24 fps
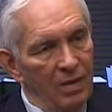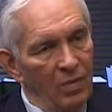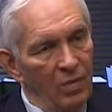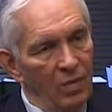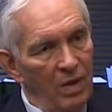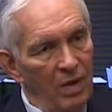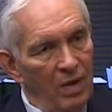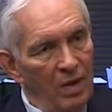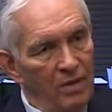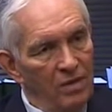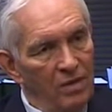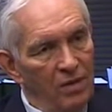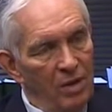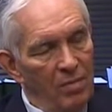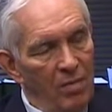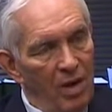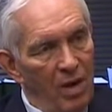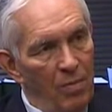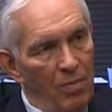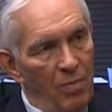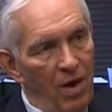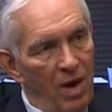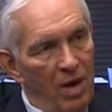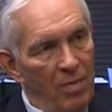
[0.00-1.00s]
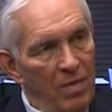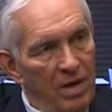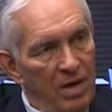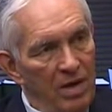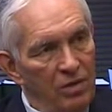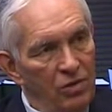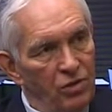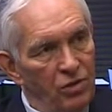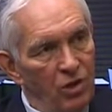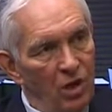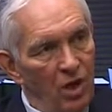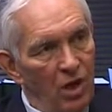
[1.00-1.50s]
Well, I'd say my
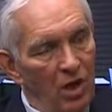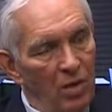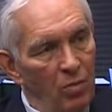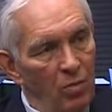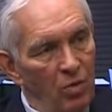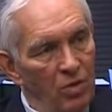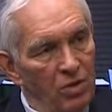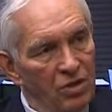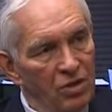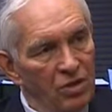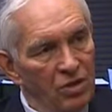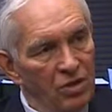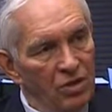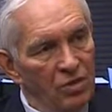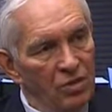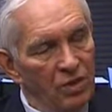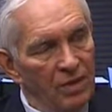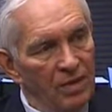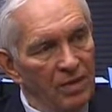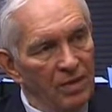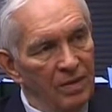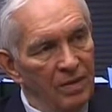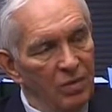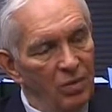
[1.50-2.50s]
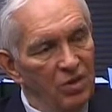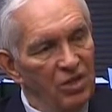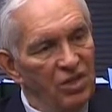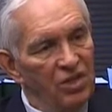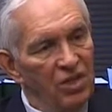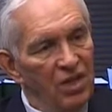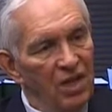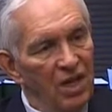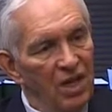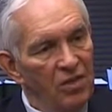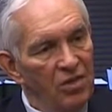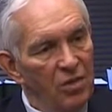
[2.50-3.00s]
primary job was to
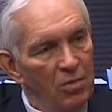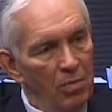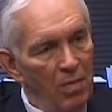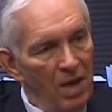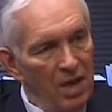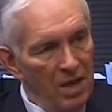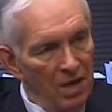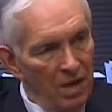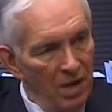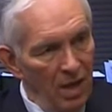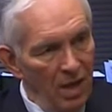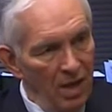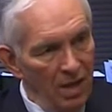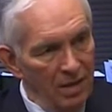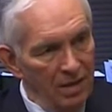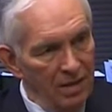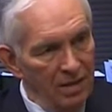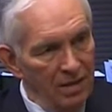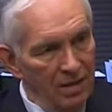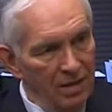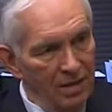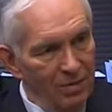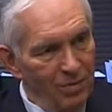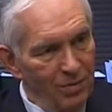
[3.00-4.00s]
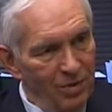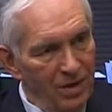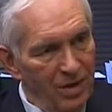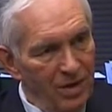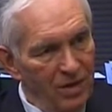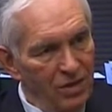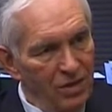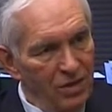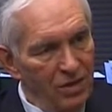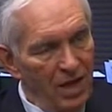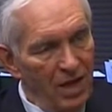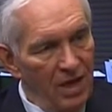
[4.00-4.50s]
get the mail out. We had
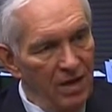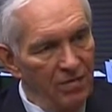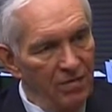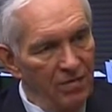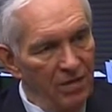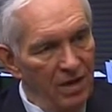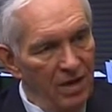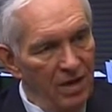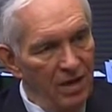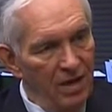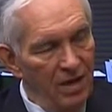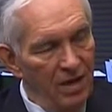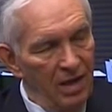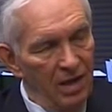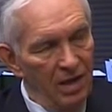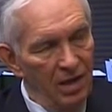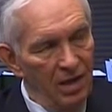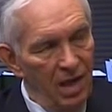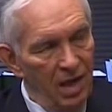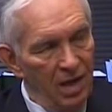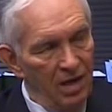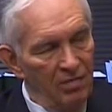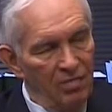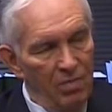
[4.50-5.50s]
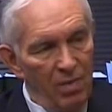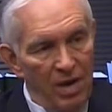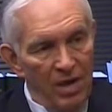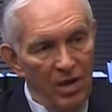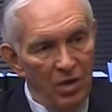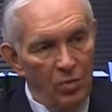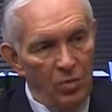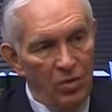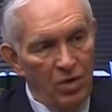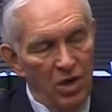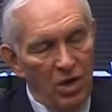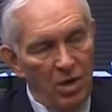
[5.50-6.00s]
a staff there, and a lot of
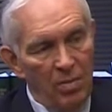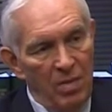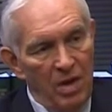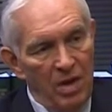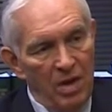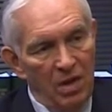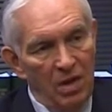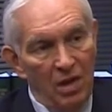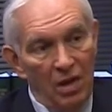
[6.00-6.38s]
mail would come in.